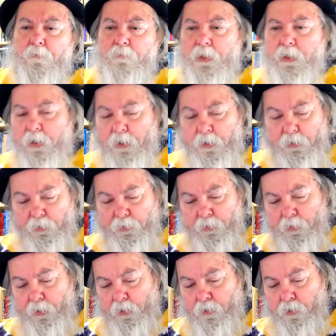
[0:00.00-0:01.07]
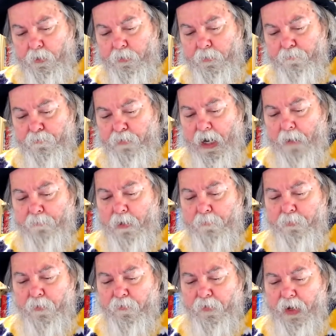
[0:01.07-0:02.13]
because it could pop
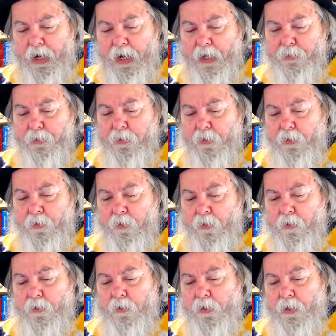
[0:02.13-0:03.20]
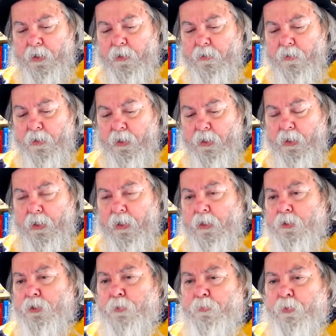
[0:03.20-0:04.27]
up the flask, it could
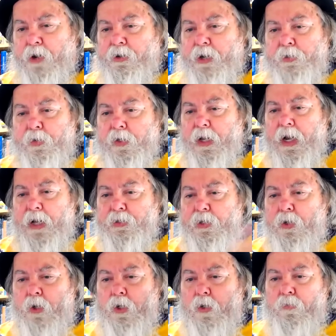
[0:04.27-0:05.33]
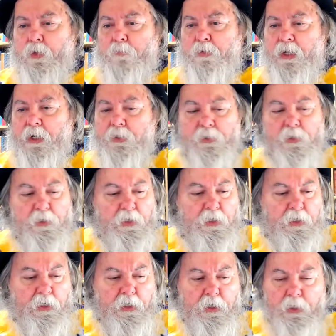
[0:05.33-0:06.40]
spray nitric acid all over the place,
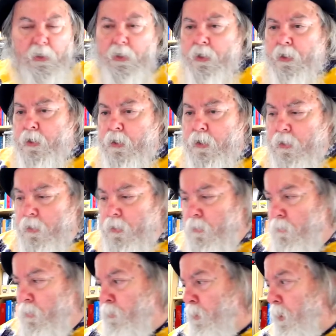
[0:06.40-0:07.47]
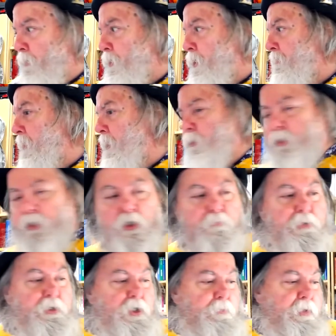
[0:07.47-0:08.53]
which also means that you
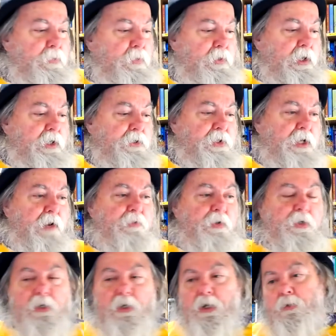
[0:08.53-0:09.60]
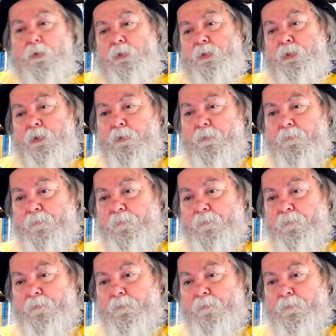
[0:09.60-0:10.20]
better be wearing safety goggles.